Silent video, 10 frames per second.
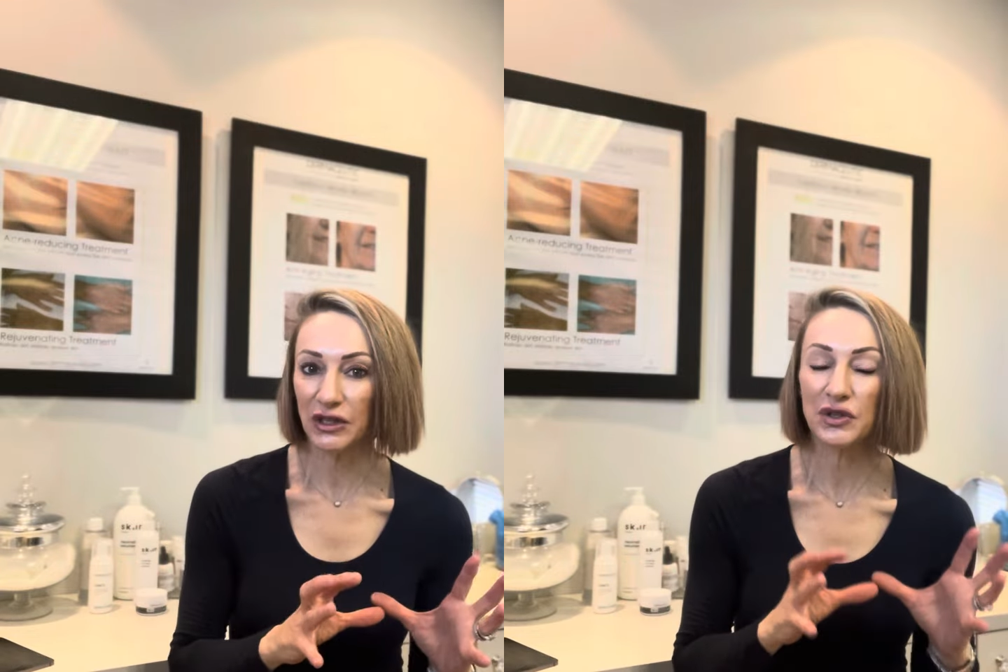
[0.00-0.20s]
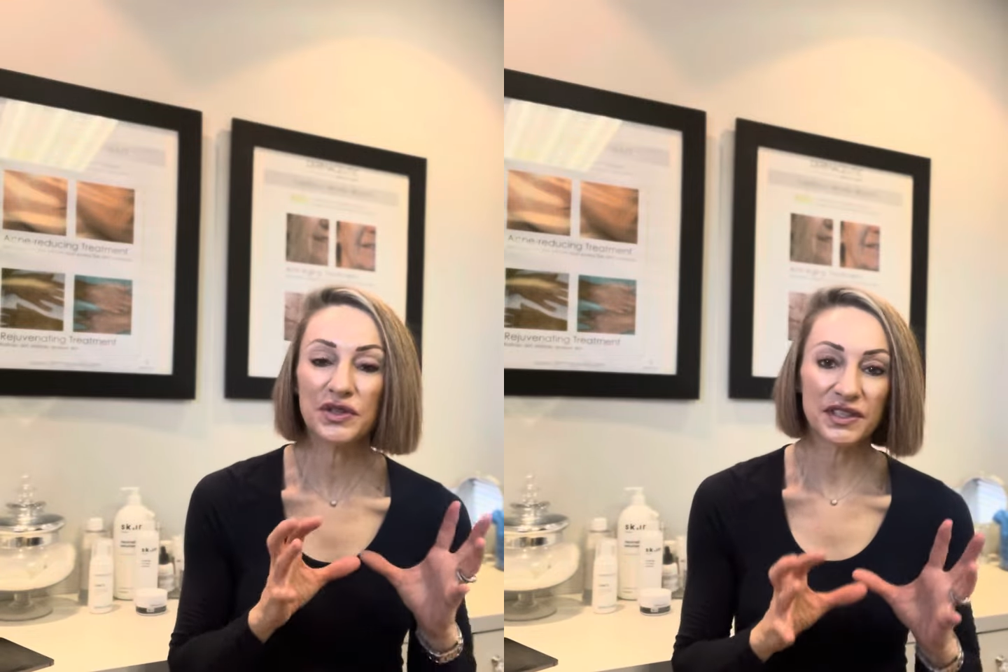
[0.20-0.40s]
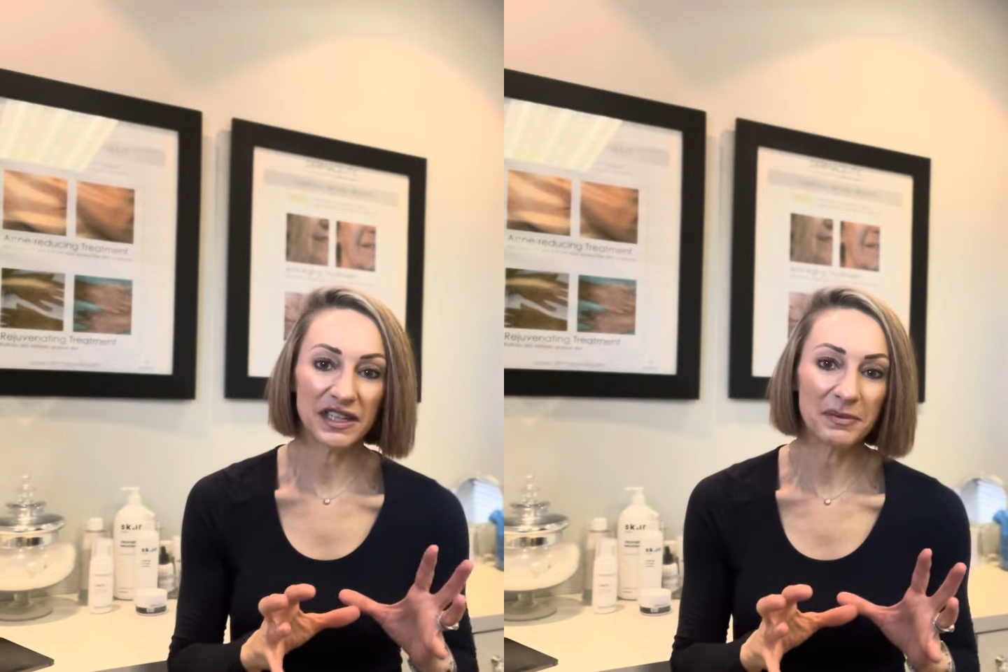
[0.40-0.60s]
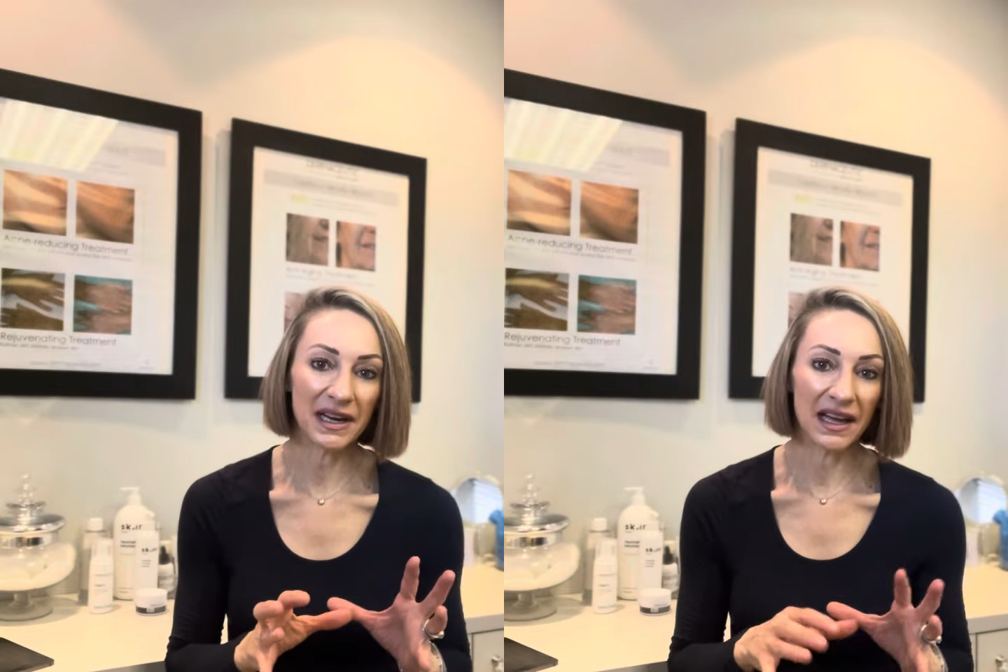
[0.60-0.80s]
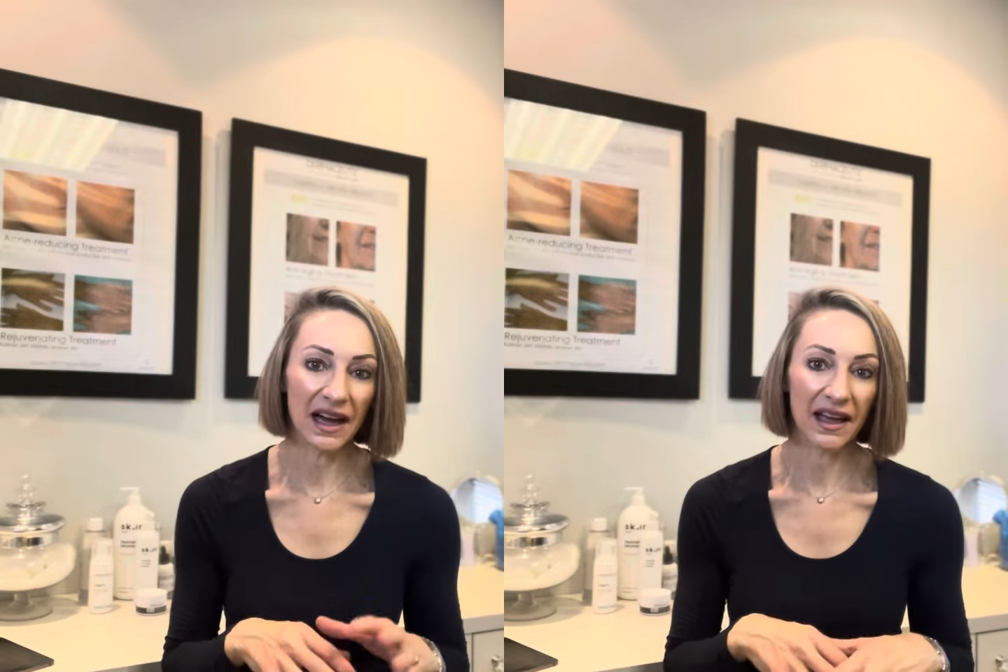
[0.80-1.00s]
to
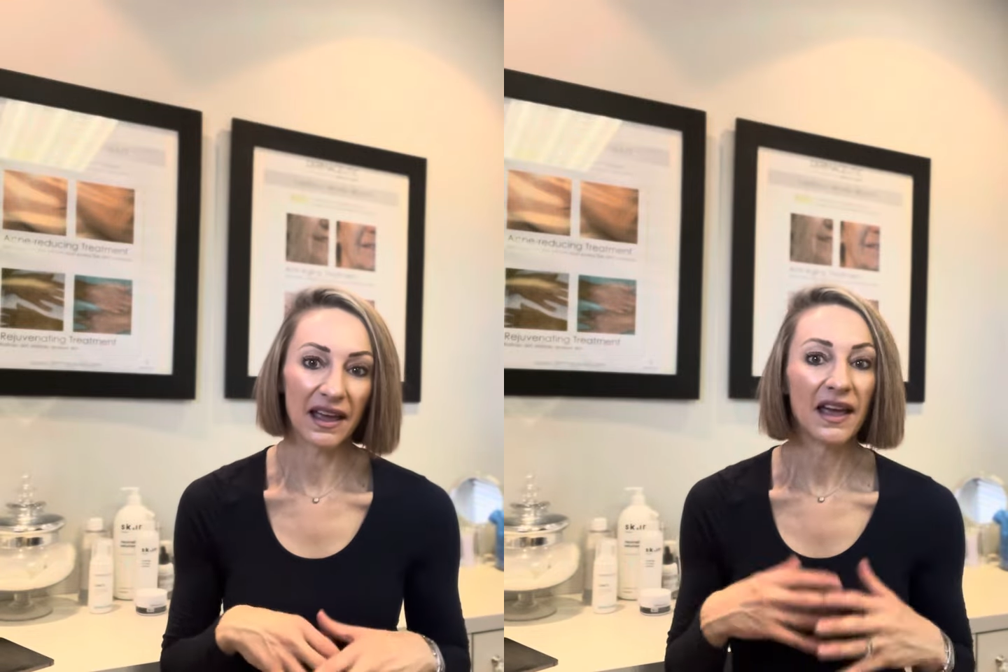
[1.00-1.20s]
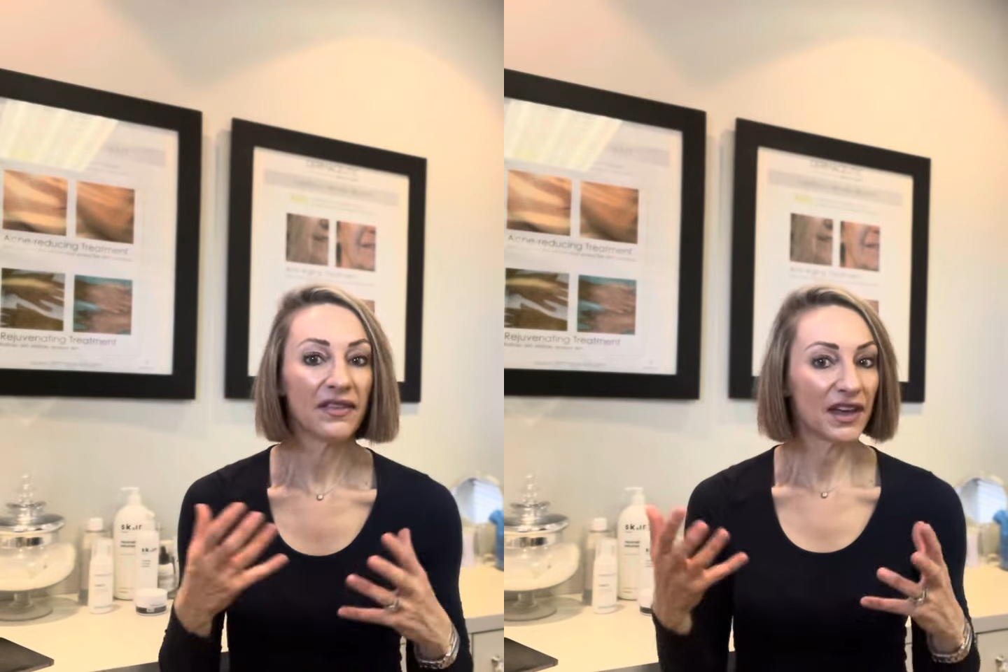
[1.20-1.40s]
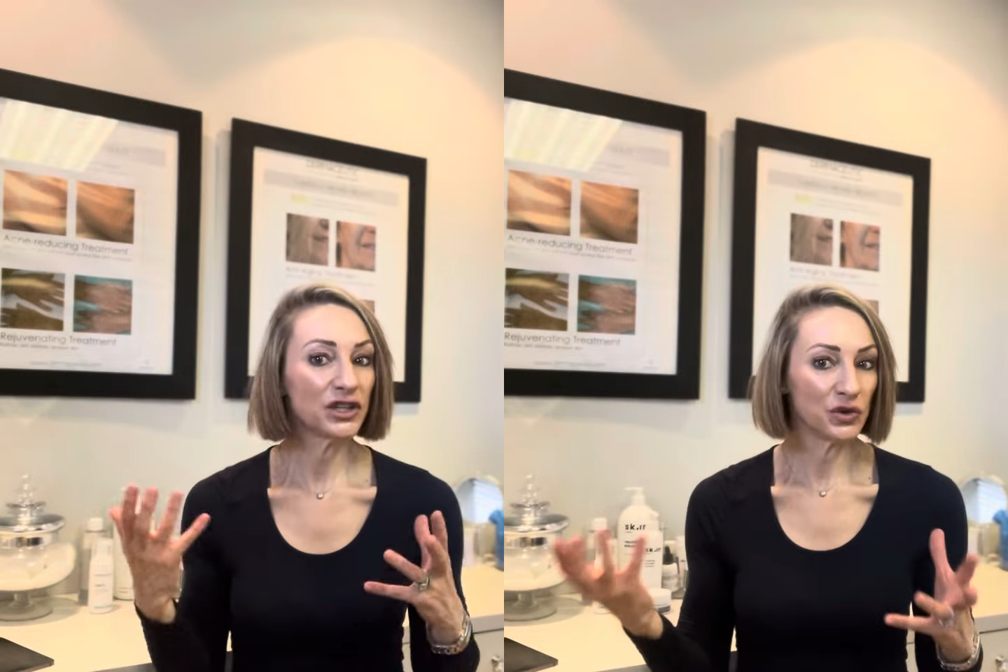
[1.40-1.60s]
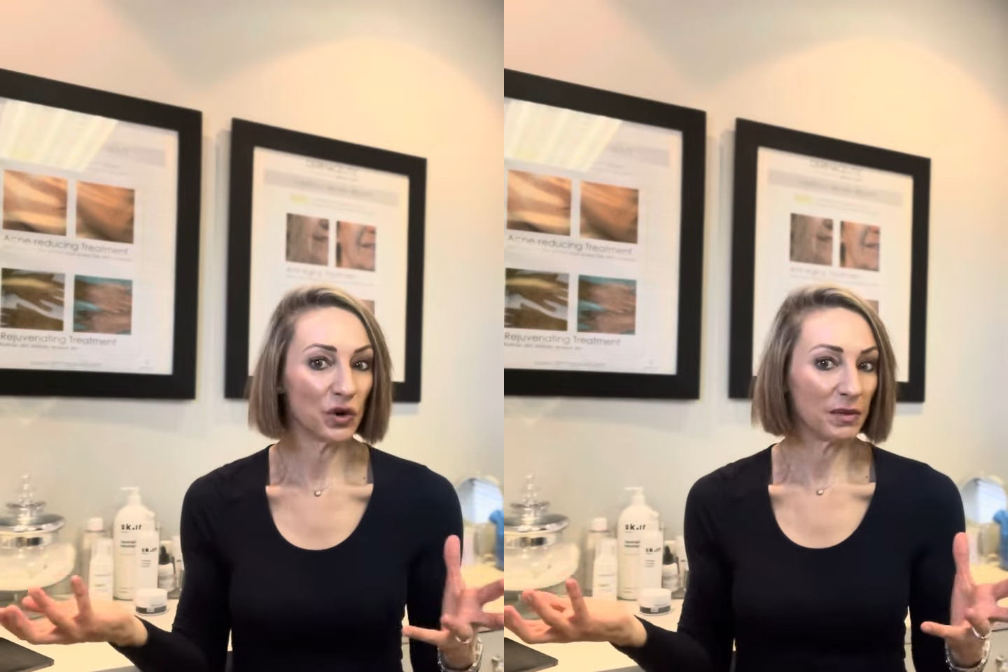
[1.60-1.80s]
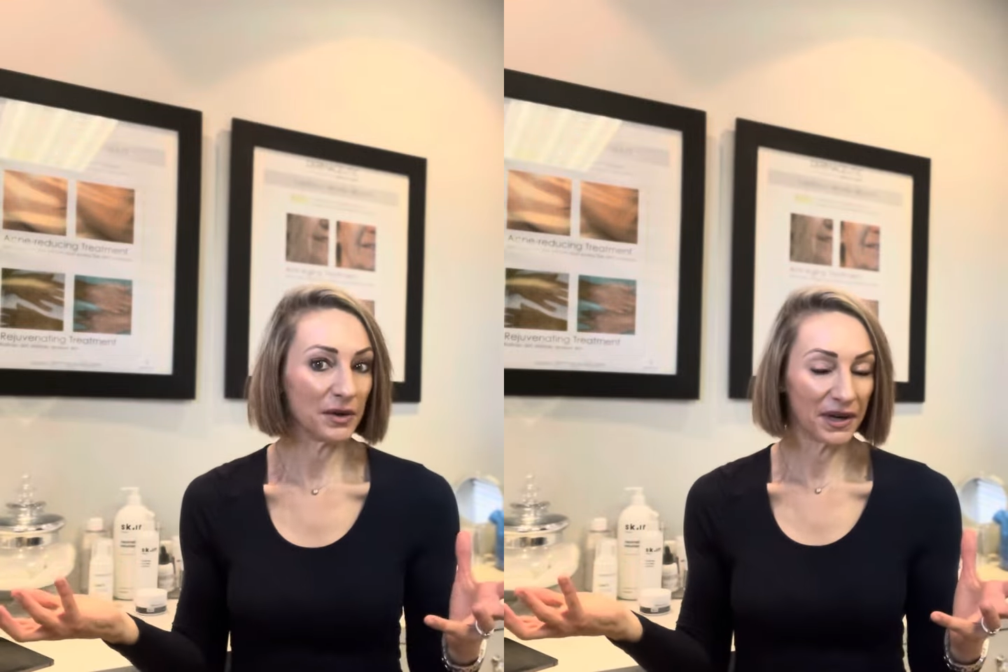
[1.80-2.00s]
stimuli that you
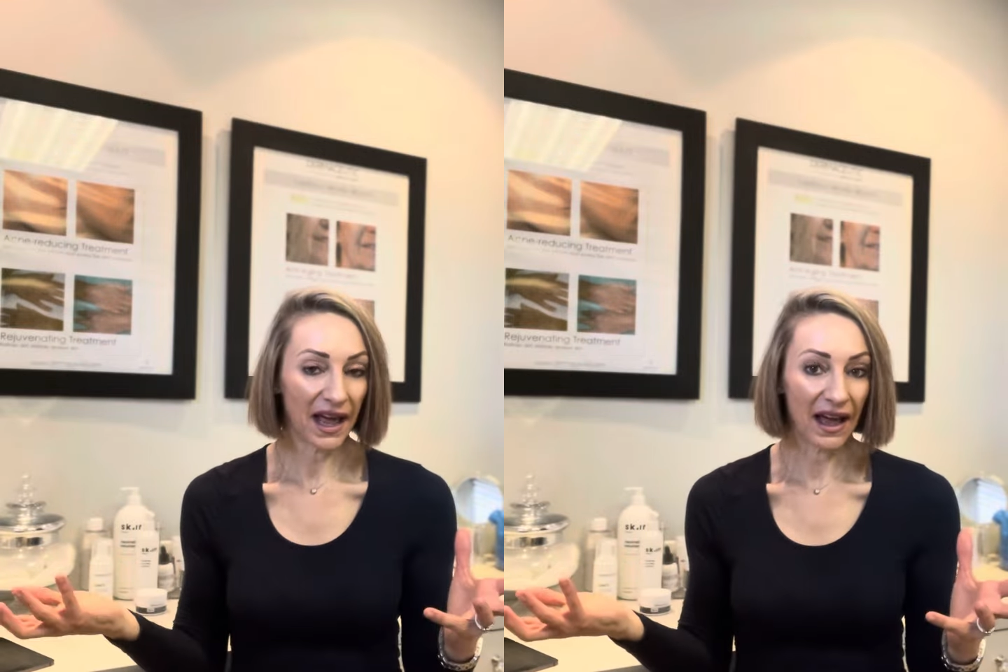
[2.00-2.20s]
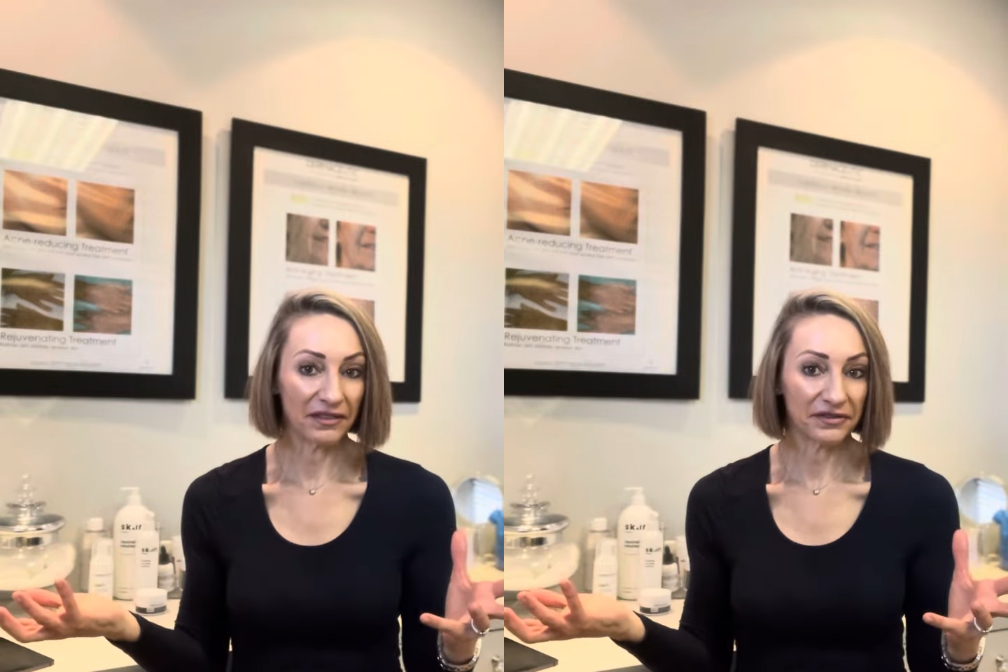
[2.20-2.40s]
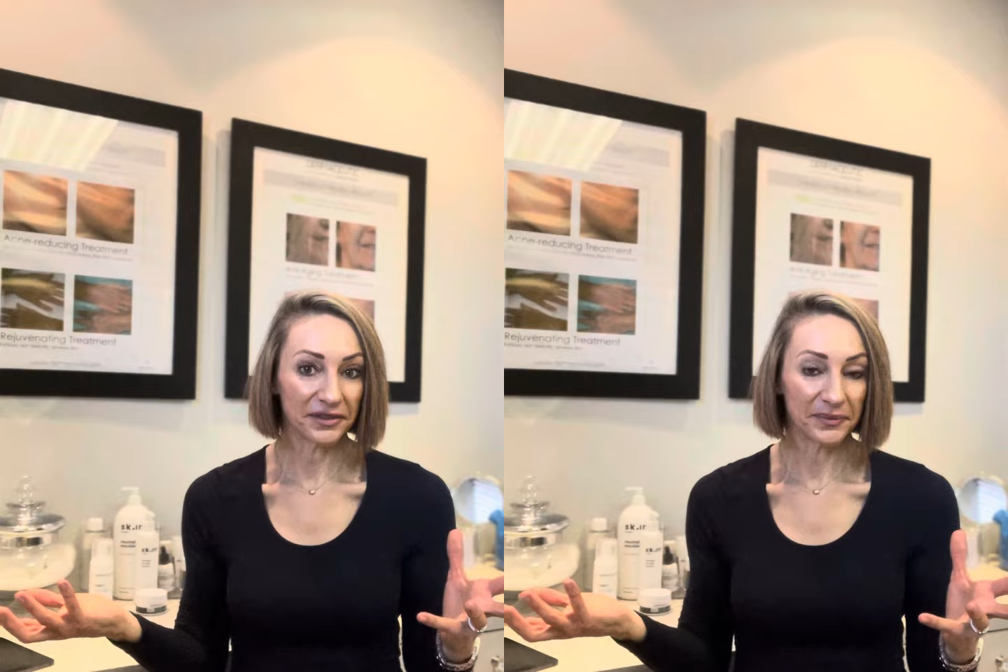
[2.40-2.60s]
normally would have.